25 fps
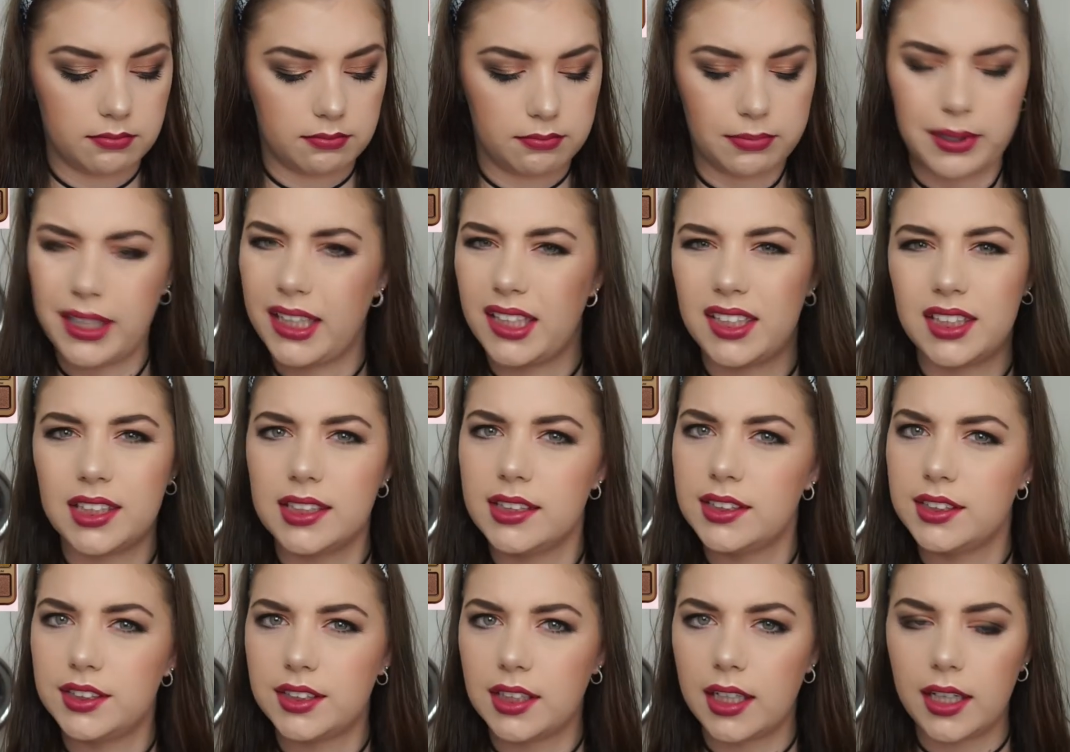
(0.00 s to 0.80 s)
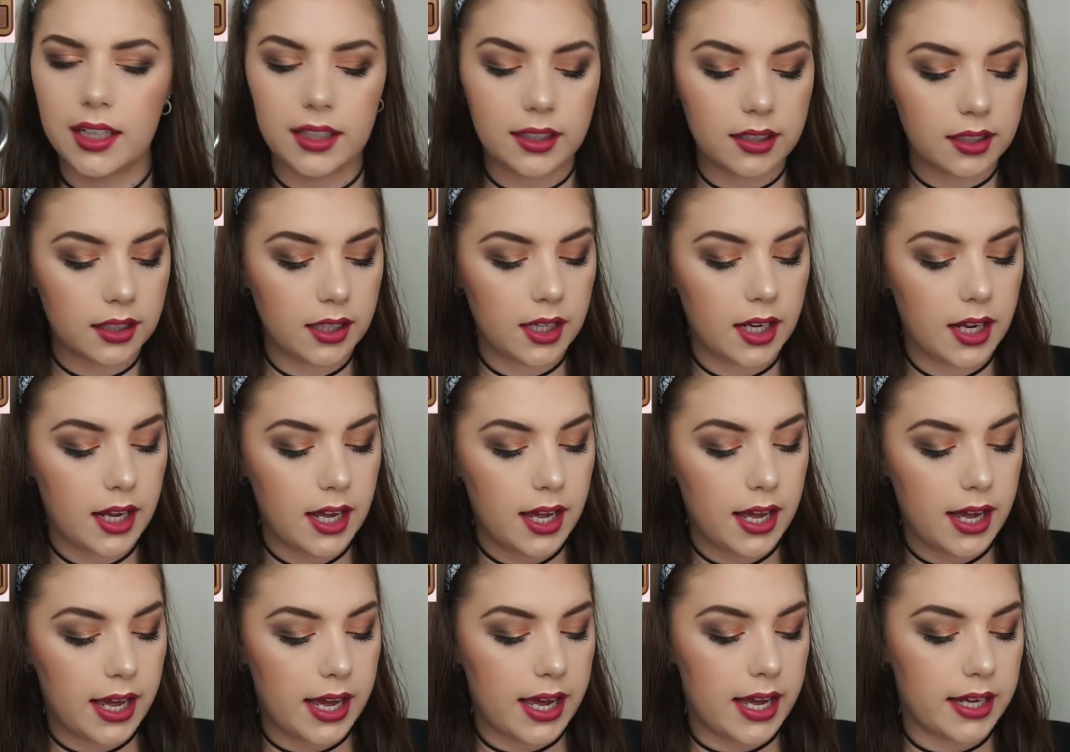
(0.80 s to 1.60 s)
pinky shade
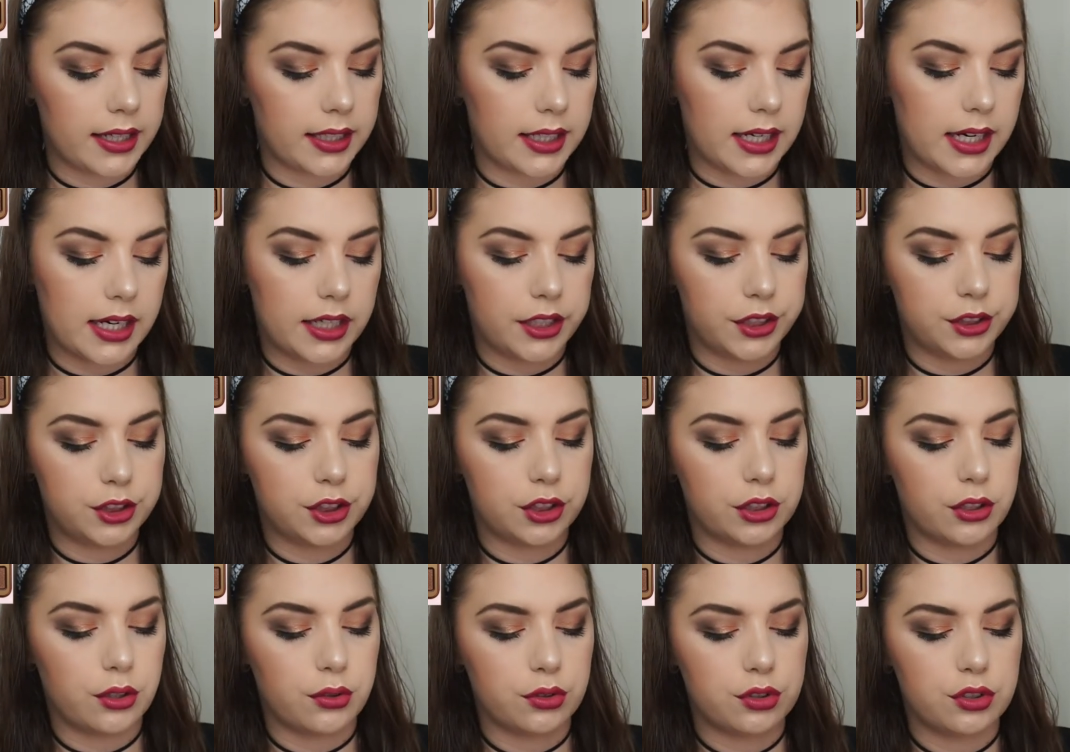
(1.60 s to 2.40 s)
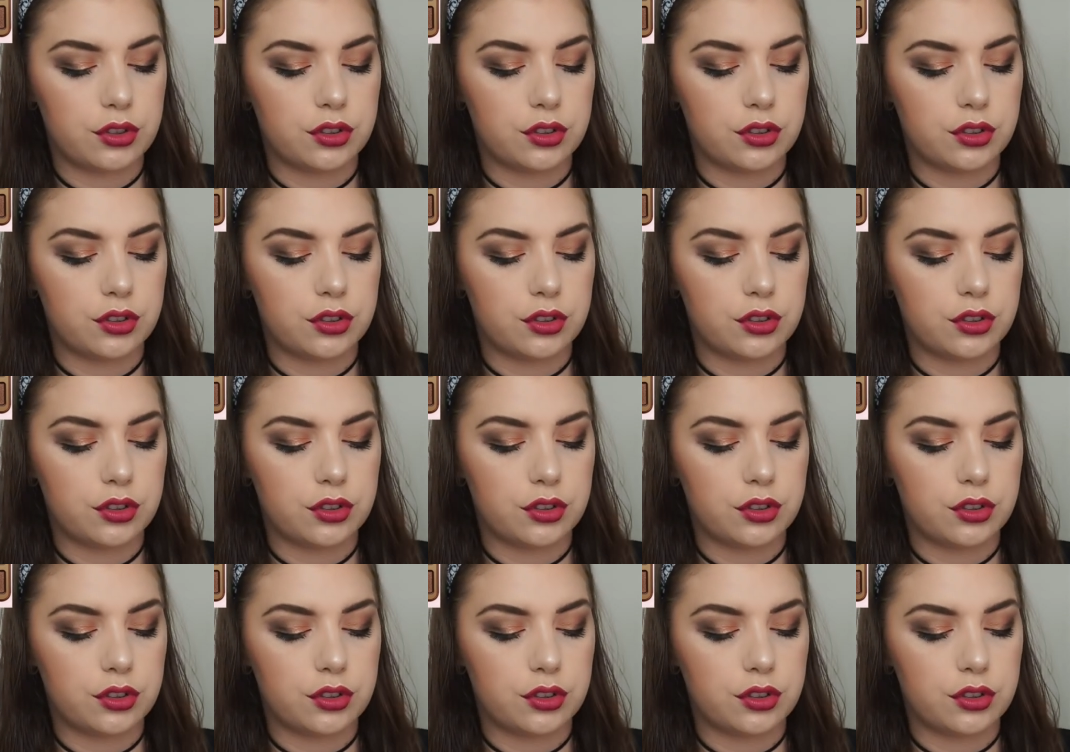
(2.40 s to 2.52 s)
and I chose